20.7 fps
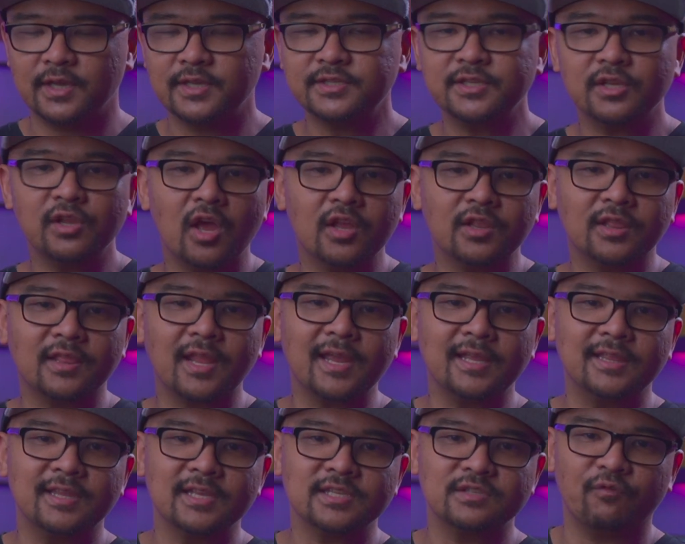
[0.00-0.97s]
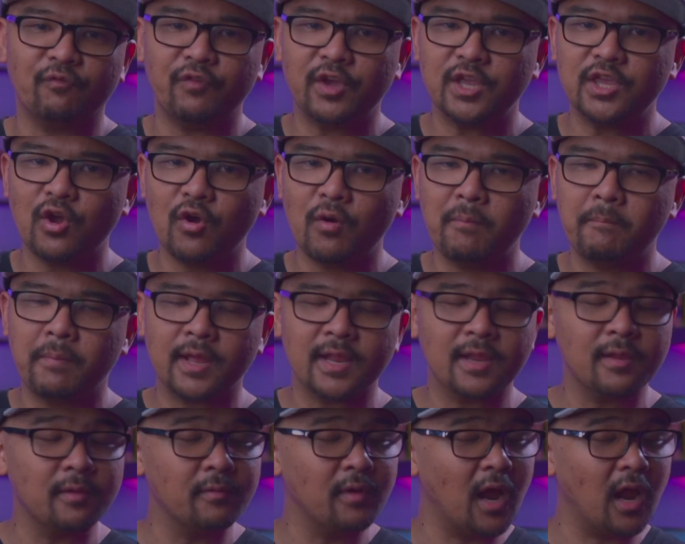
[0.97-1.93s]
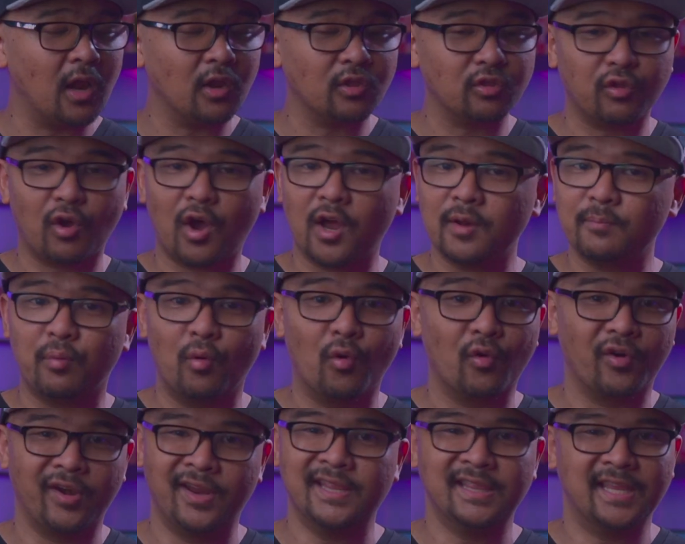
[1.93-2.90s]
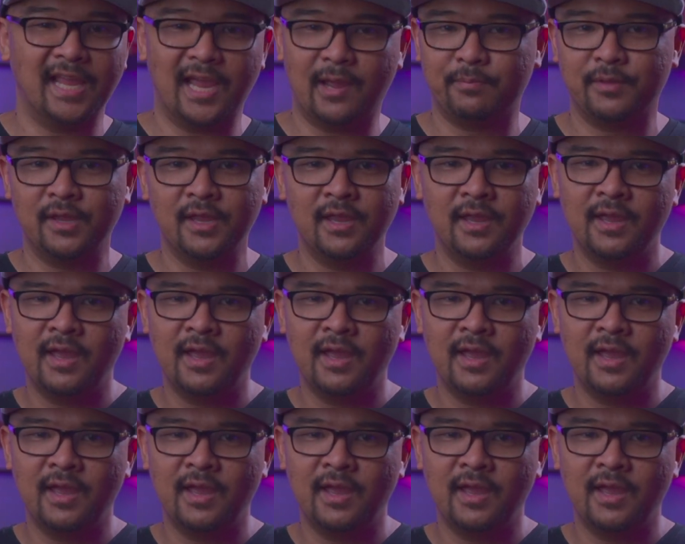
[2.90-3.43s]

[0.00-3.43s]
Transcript: It's a lot like this video, but a lot more in-depth.